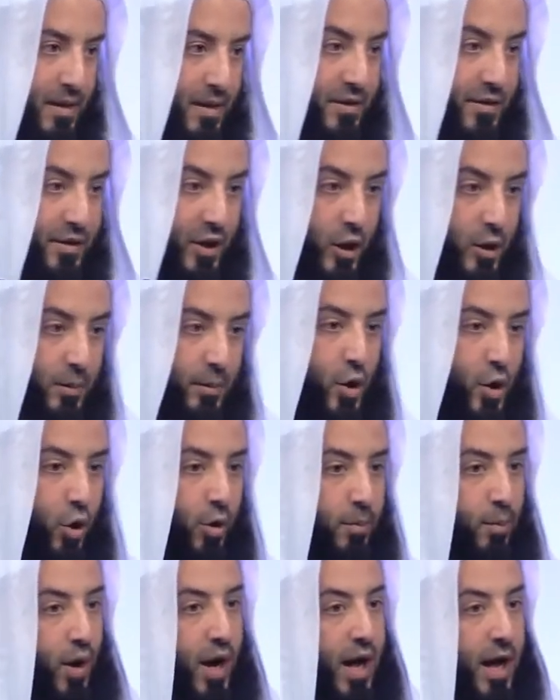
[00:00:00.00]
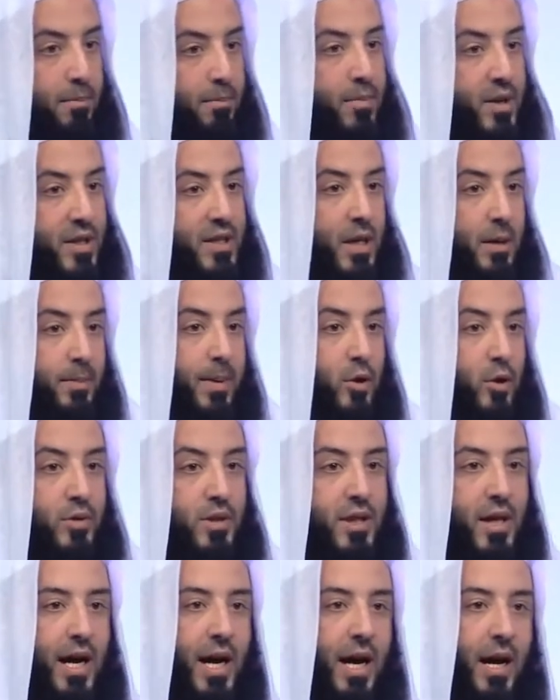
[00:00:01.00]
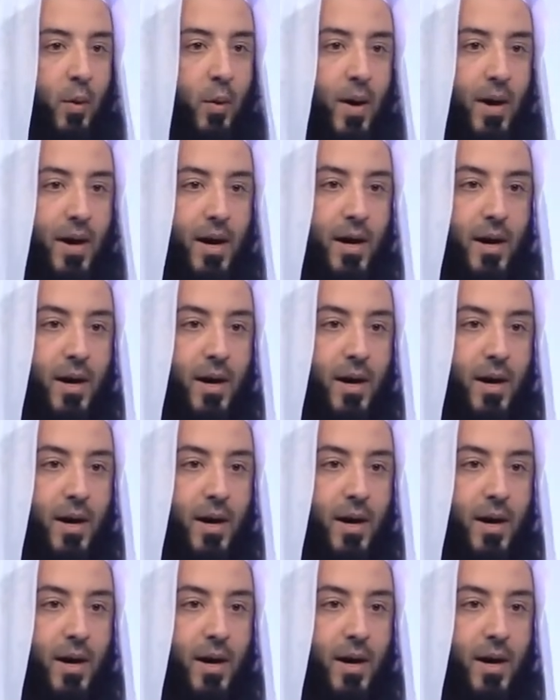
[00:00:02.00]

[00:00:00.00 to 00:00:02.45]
Tell me, O Muhammad, about the hour.